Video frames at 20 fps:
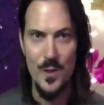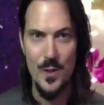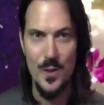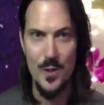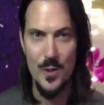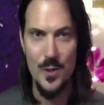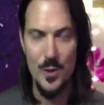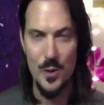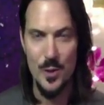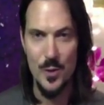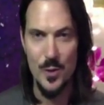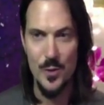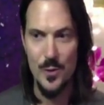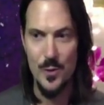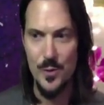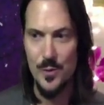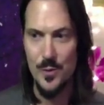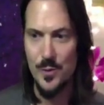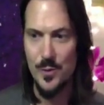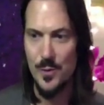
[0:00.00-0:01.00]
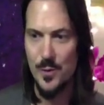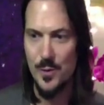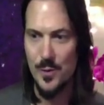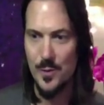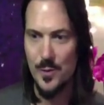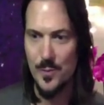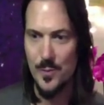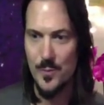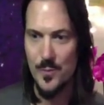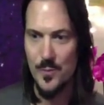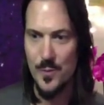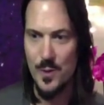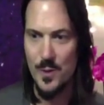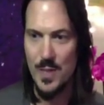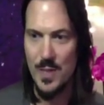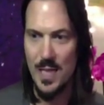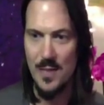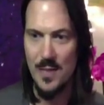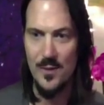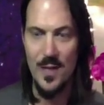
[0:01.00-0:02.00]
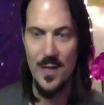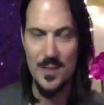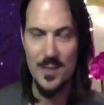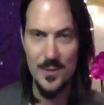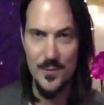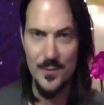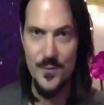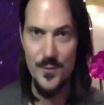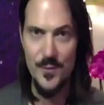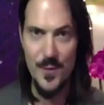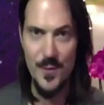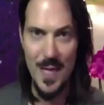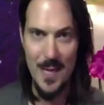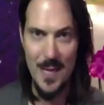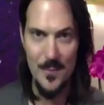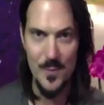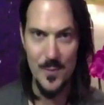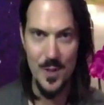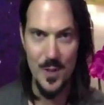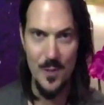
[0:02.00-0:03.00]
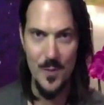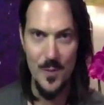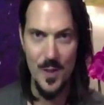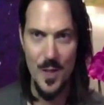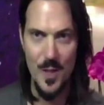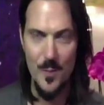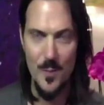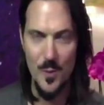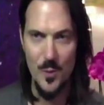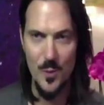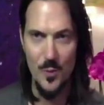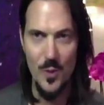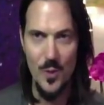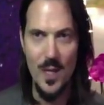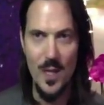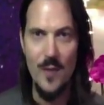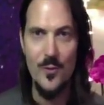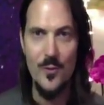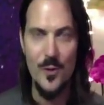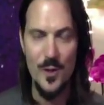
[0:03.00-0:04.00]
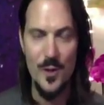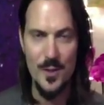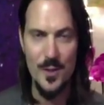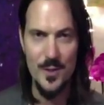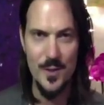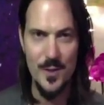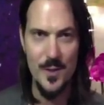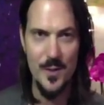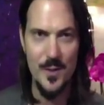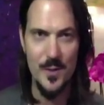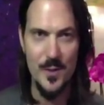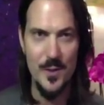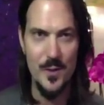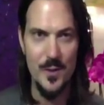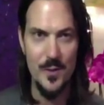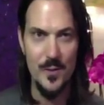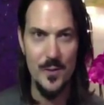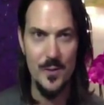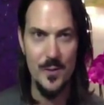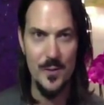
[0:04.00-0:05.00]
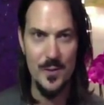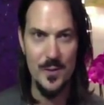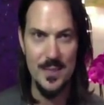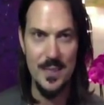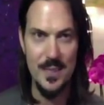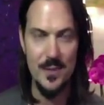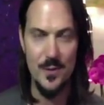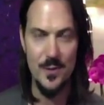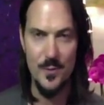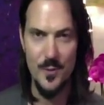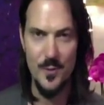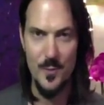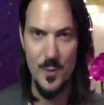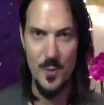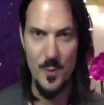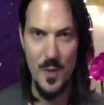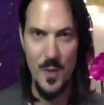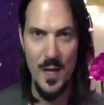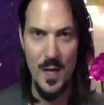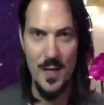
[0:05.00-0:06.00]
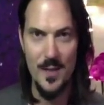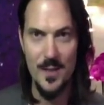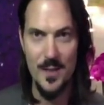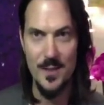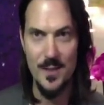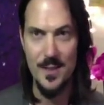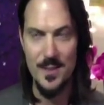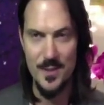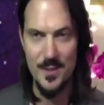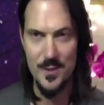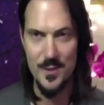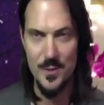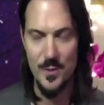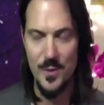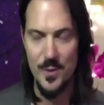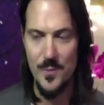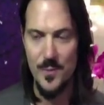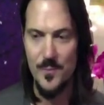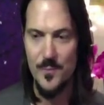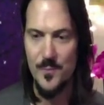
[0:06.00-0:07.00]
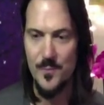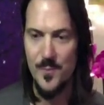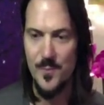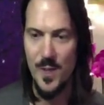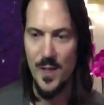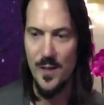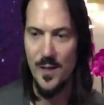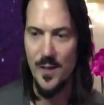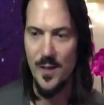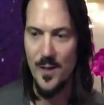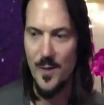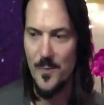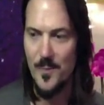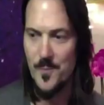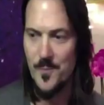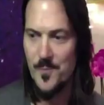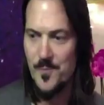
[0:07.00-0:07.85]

you're, you're getting lots of phlegm coming up, or whatever is the, the signal from your body, then listen to it. But, um,